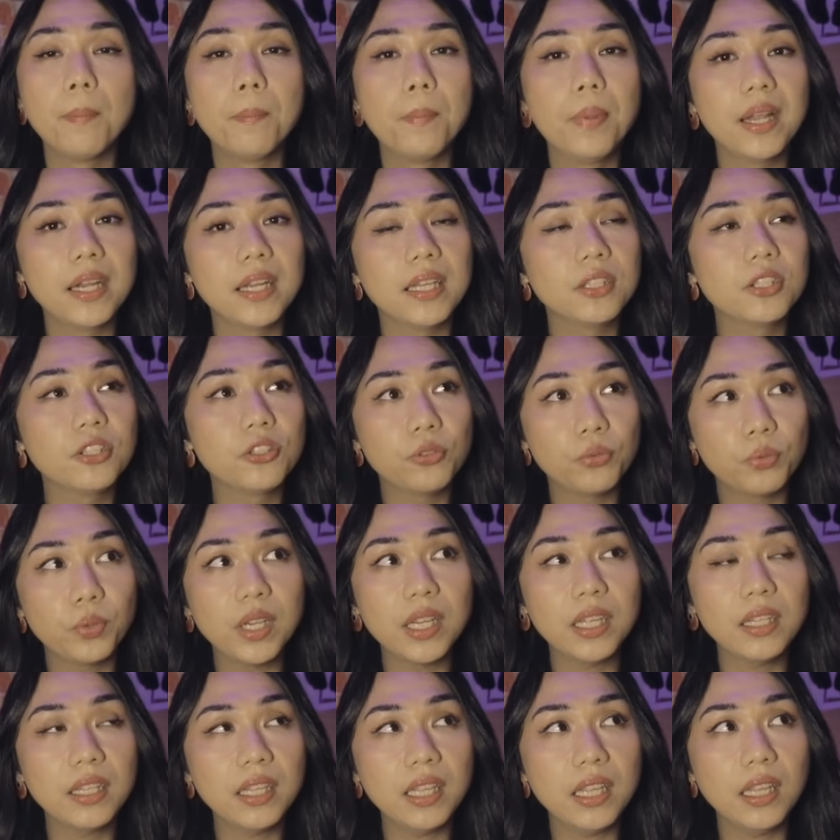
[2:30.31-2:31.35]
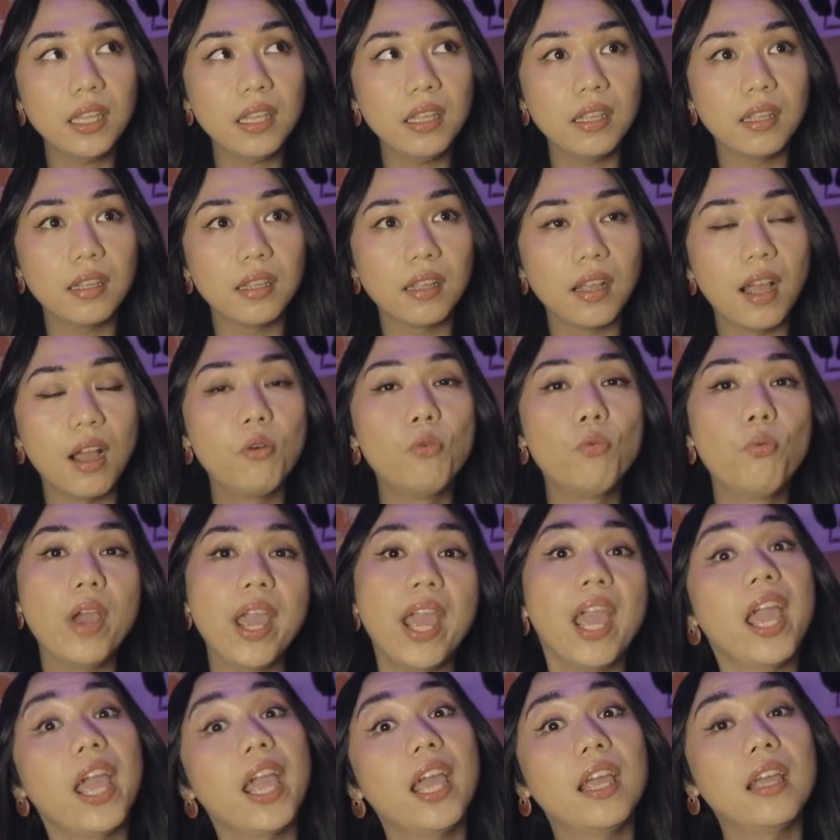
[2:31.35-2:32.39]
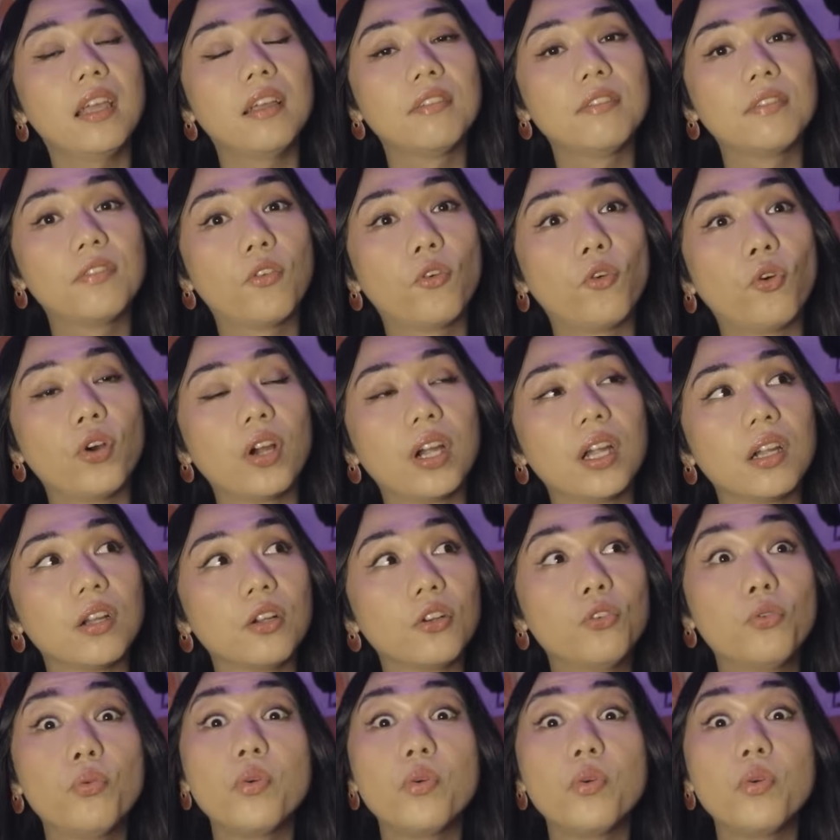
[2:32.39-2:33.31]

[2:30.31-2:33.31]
but it's really a way for